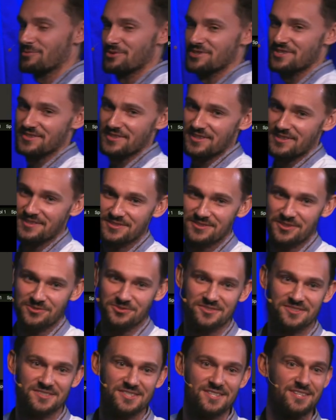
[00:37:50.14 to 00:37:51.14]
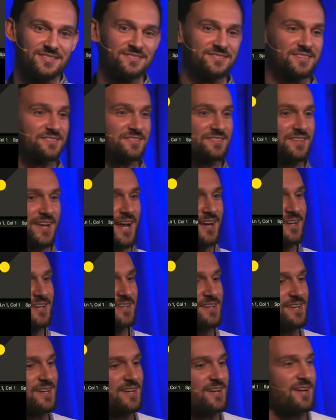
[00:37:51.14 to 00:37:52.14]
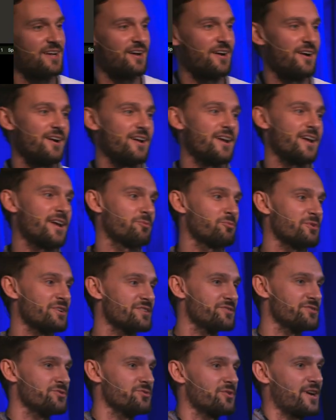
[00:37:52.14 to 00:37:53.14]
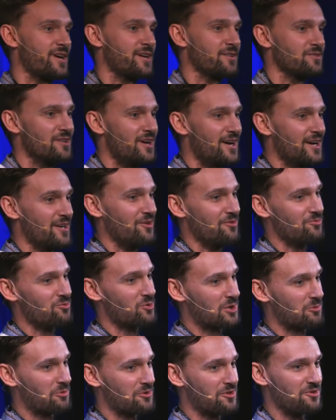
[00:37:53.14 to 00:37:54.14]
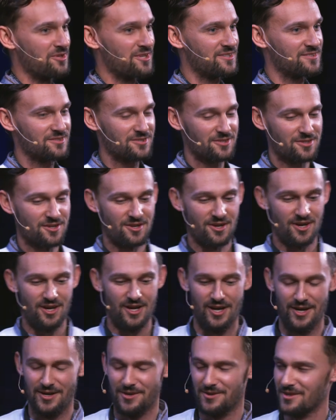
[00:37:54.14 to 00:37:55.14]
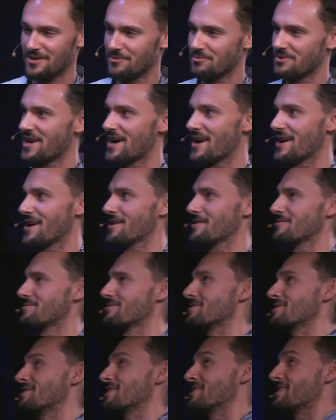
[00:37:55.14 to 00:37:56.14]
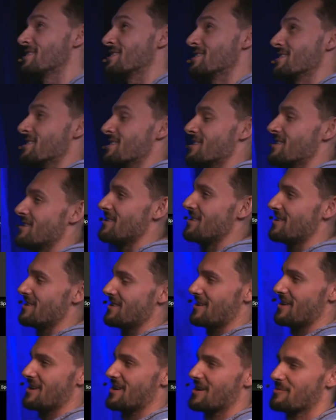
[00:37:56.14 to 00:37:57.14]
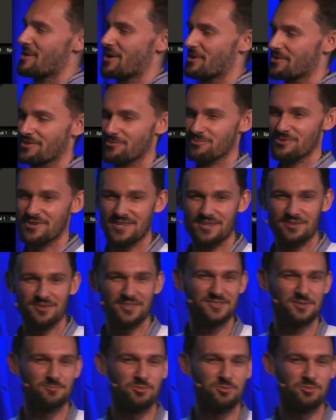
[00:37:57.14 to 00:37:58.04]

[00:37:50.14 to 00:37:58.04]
which is a consultancy in Cincinnati, and we do a lot of work with Elixir. I think we have about 3 Elixir